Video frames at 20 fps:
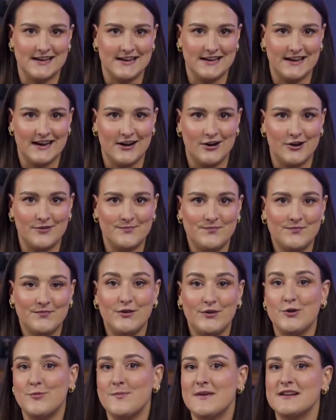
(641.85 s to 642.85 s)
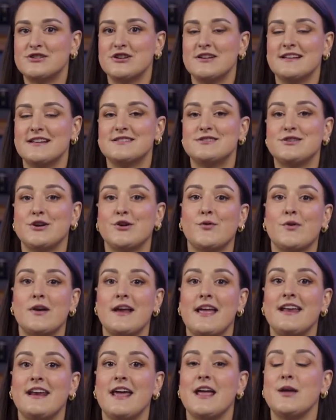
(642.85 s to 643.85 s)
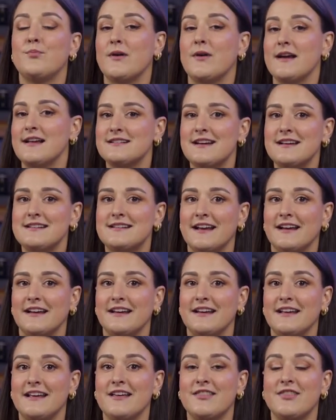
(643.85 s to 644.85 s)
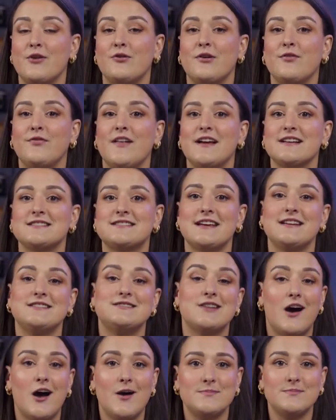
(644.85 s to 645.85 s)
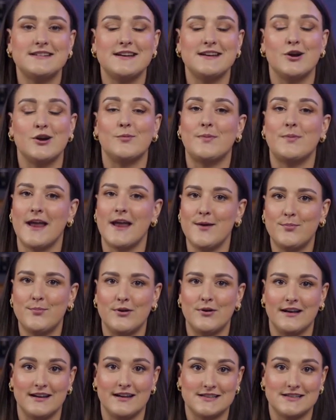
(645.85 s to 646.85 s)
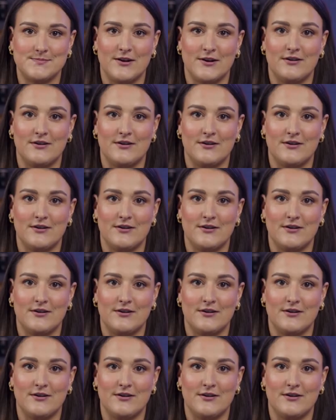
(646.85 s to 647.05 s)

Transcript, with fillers: then you're gonna wanna check out this video next where I go over a ton of different text-based AI